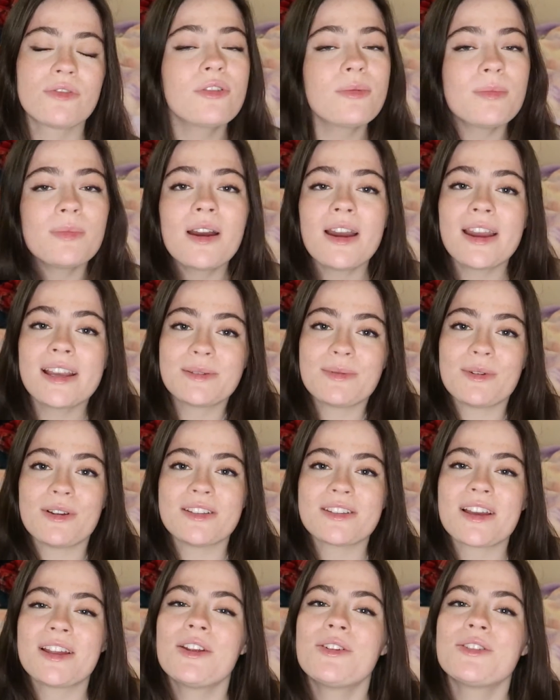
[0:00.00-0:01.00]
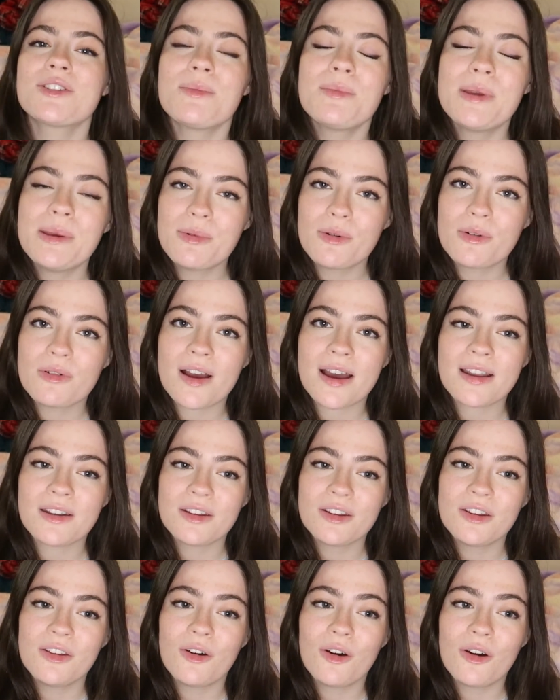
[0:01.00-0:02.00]
from my experience, I know some people have had
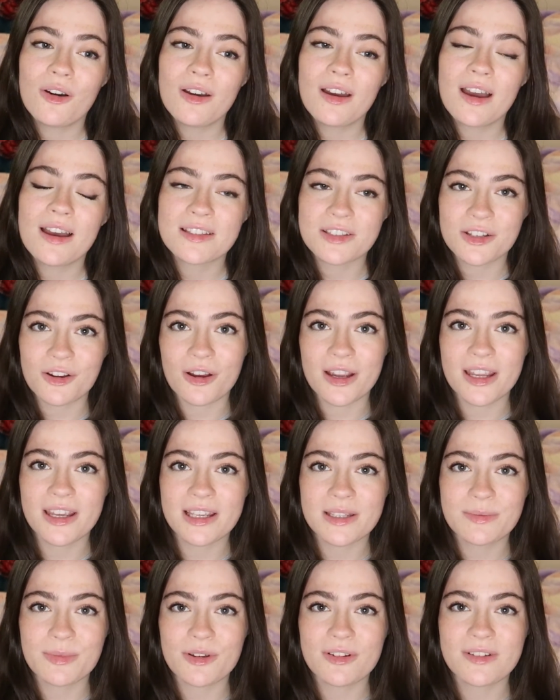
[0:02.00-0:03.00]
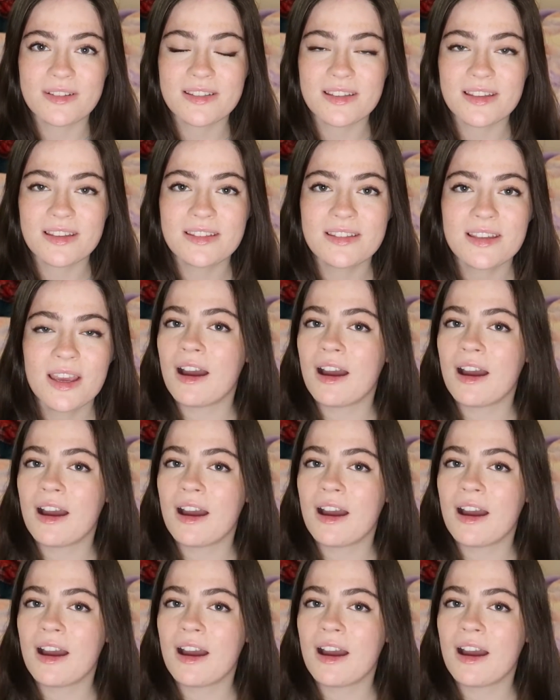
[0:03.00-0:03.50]
not as great experiences.